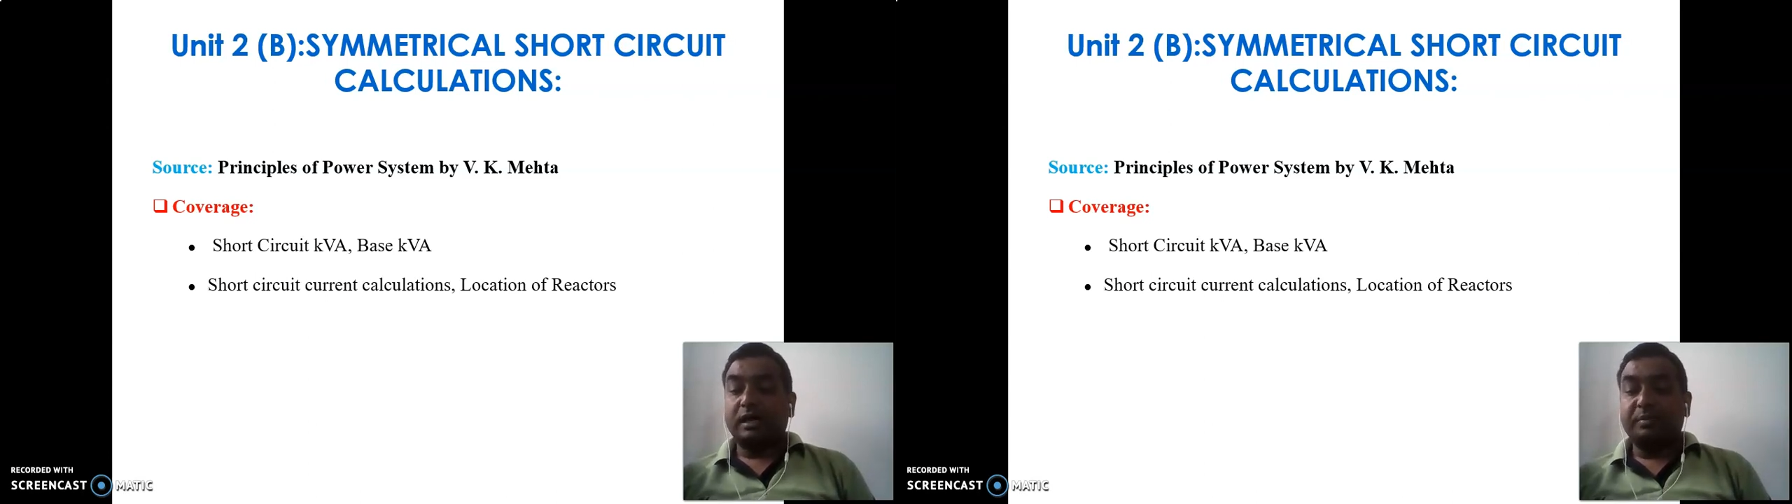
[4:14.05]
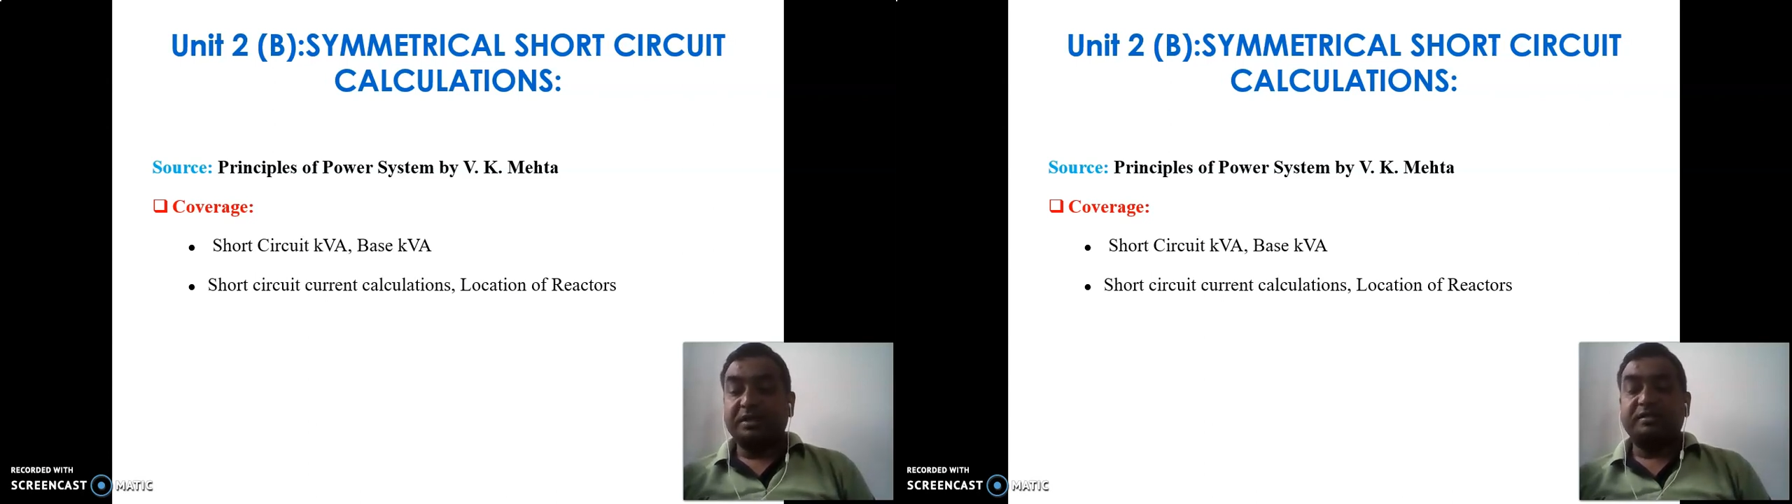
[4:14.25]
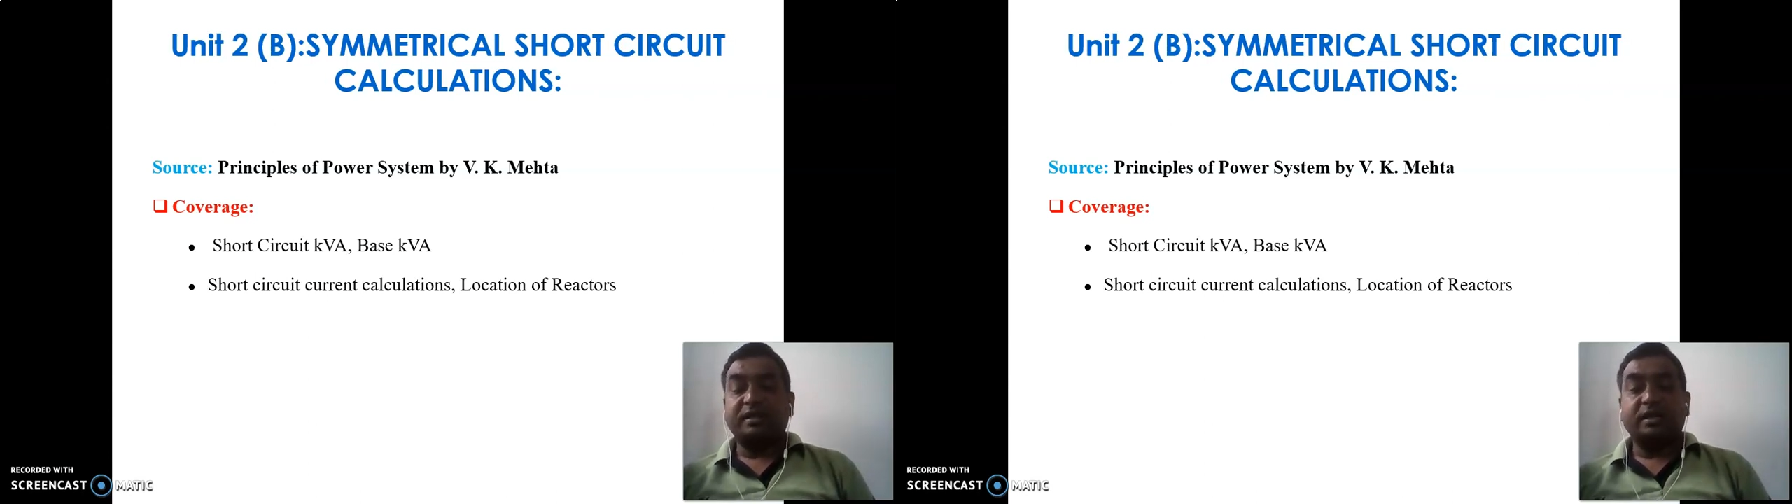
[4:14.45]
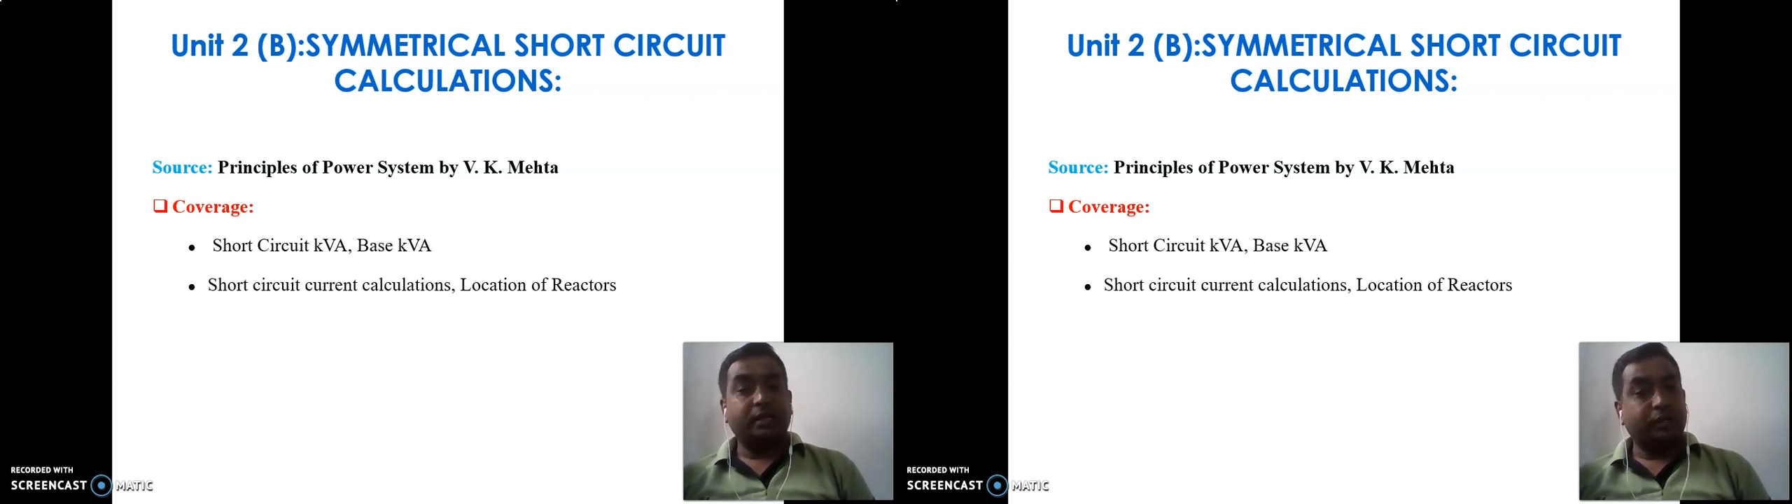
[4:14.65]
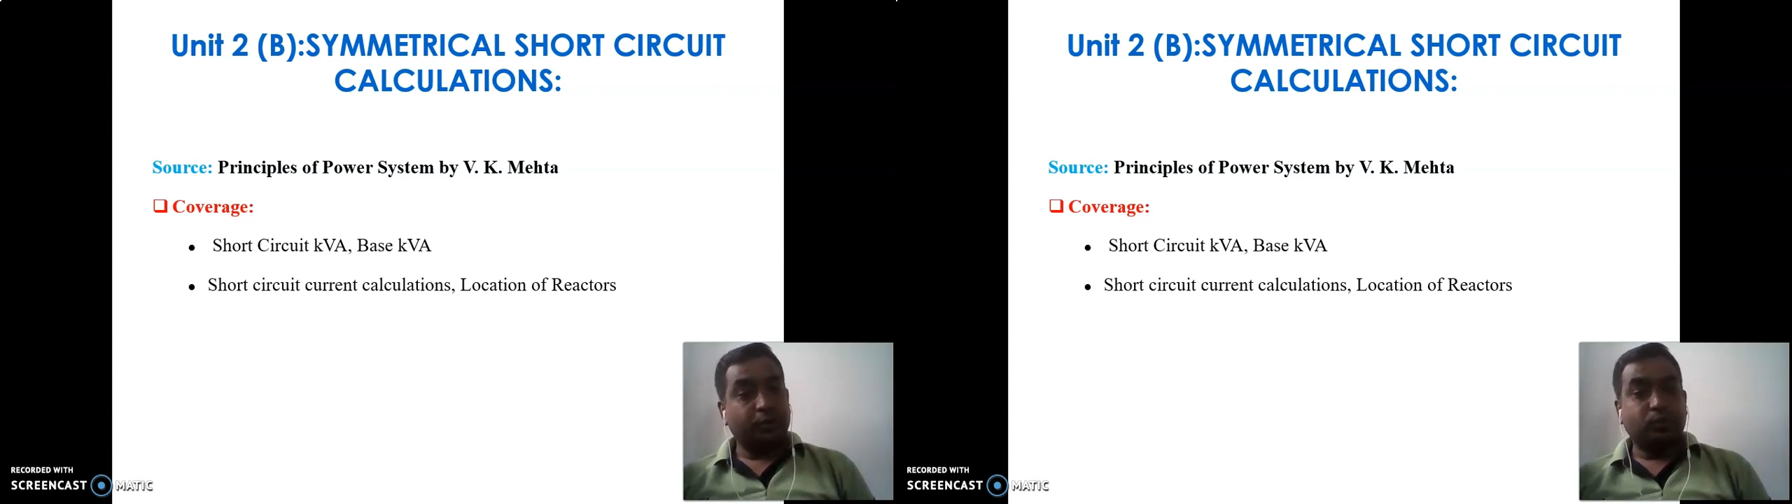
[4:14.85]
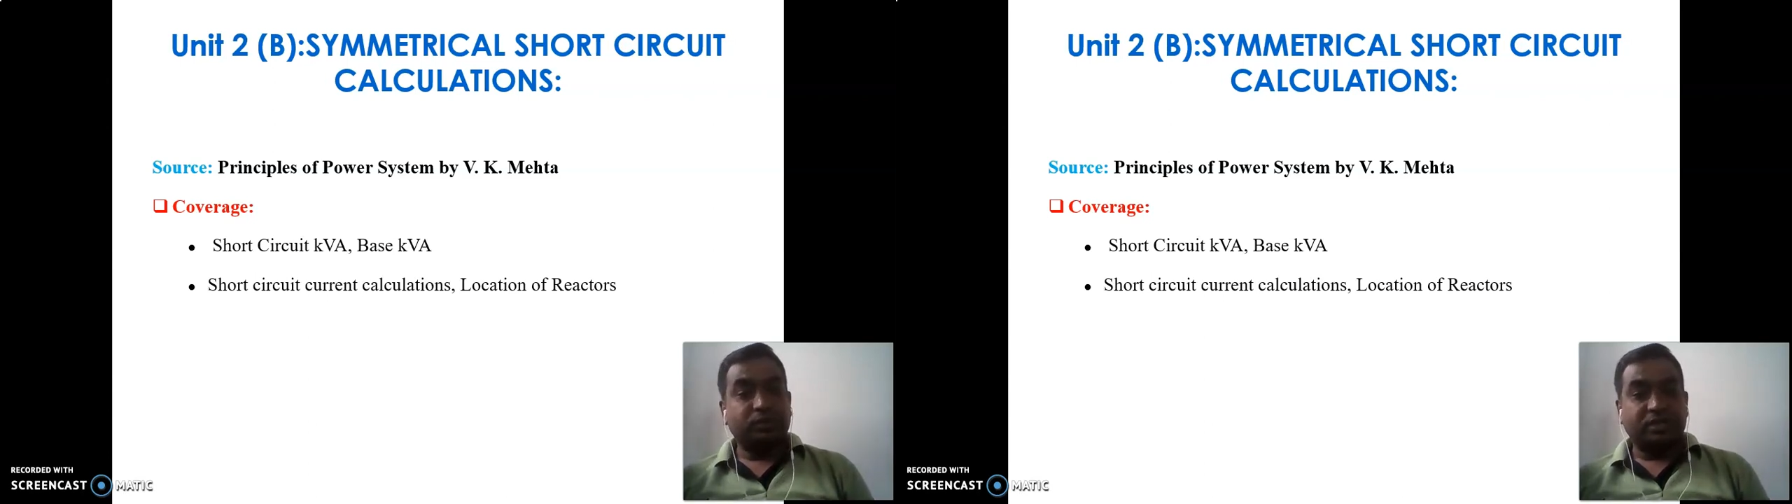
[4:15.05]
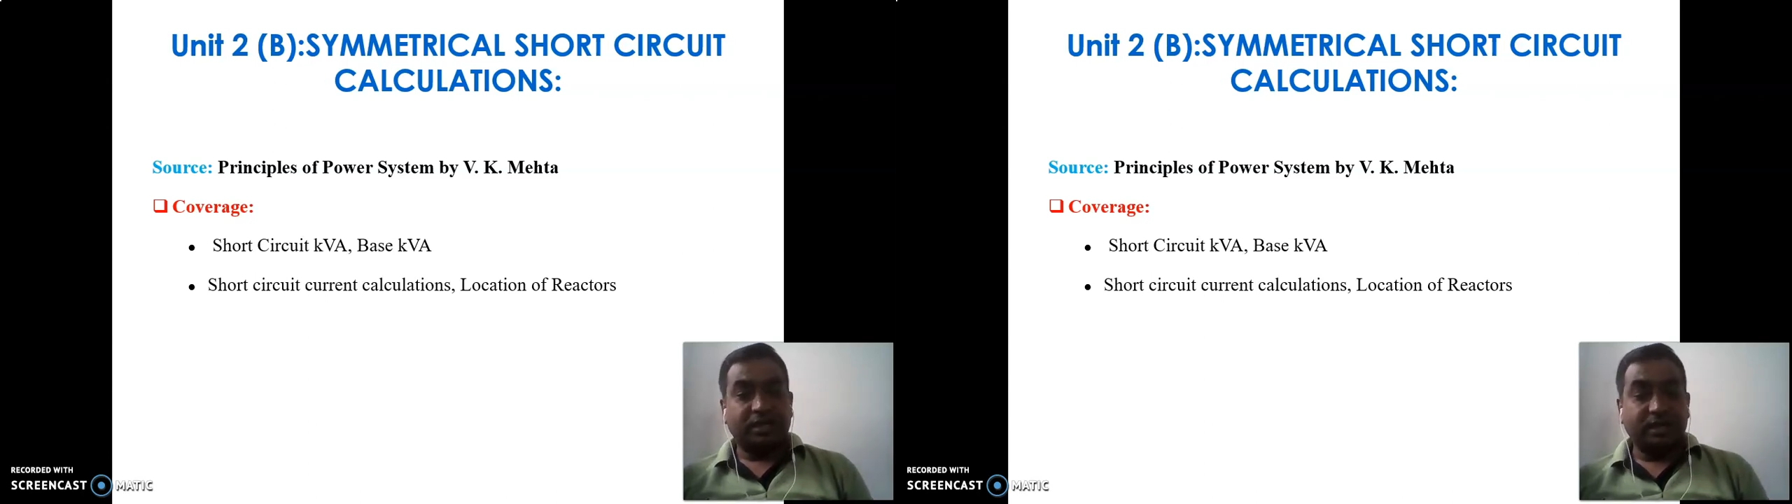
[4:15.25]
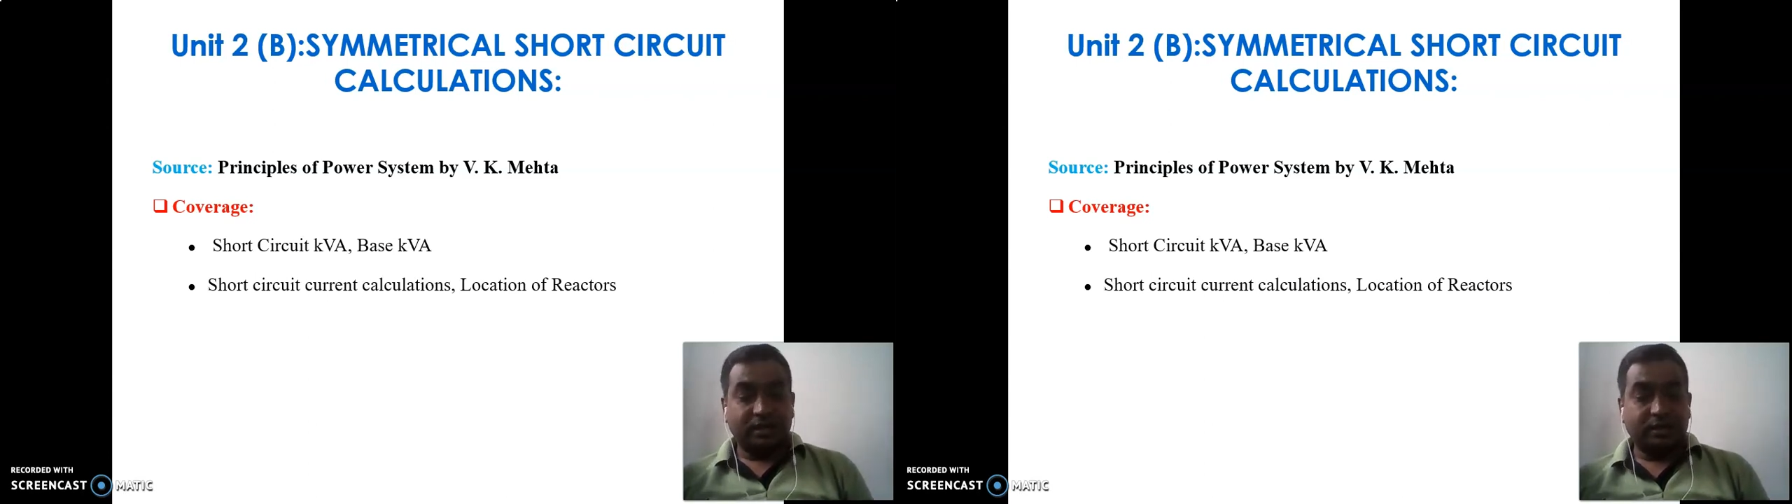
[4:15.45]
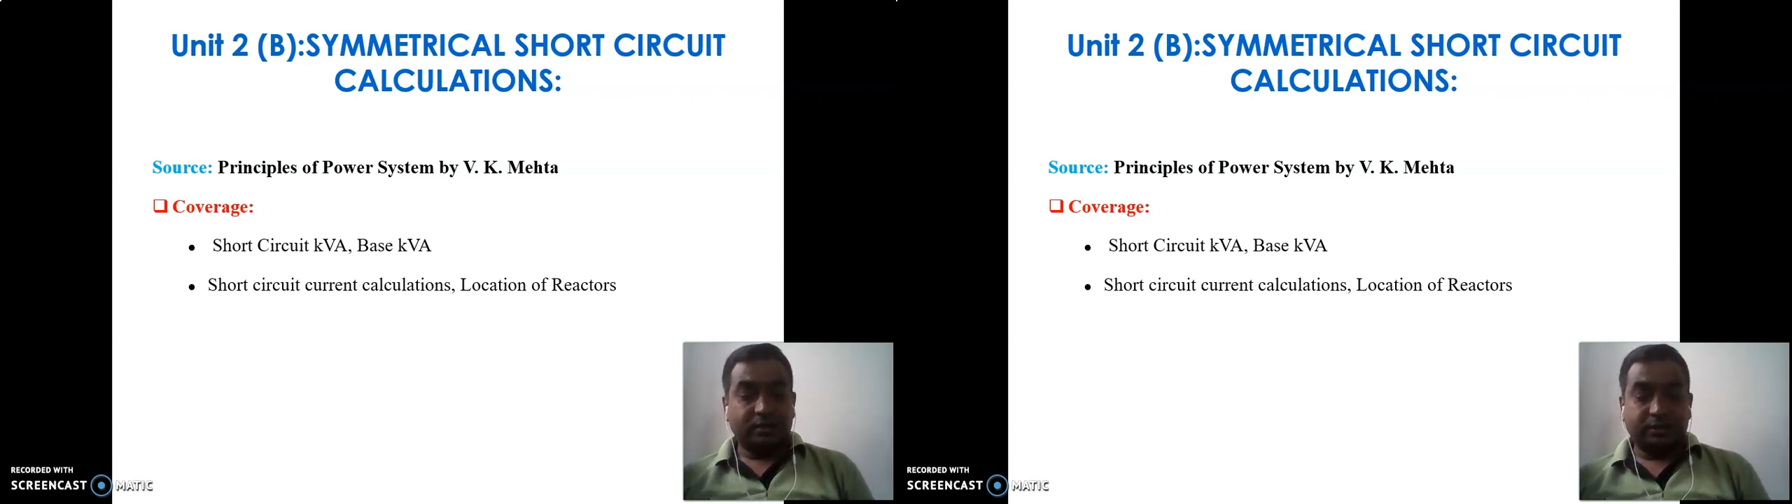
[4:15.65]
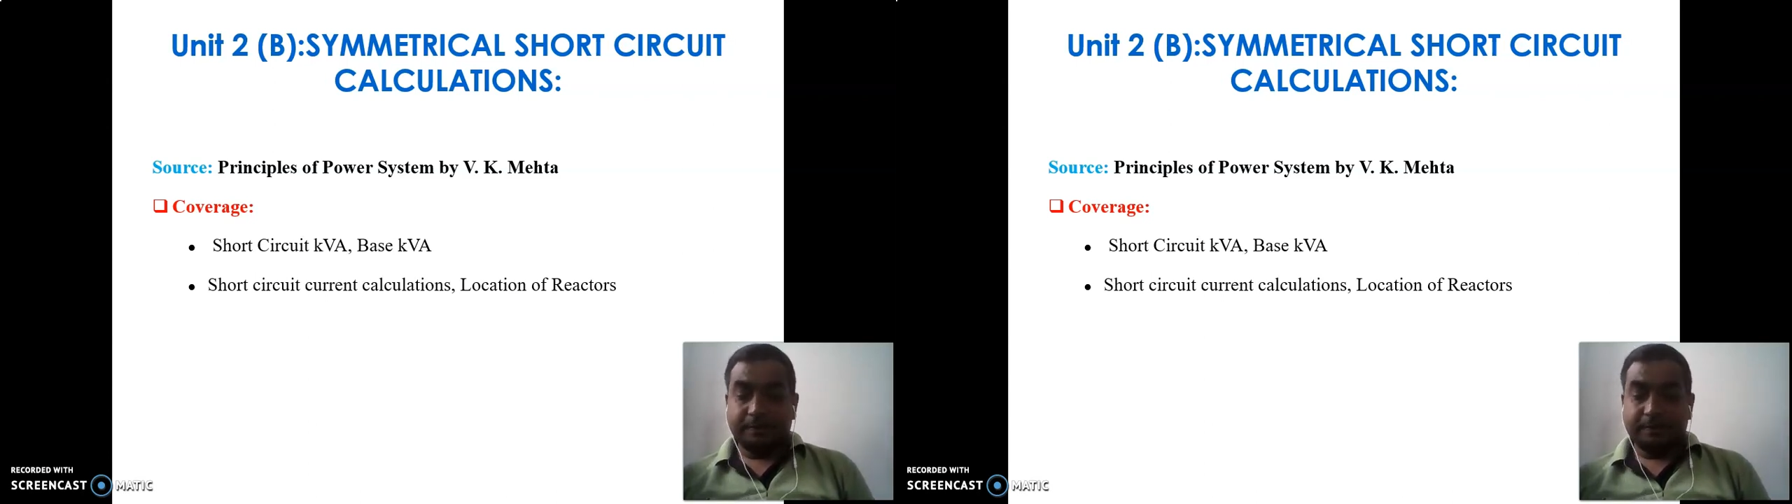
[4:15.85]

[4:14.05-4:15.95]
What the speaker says: are basically used here.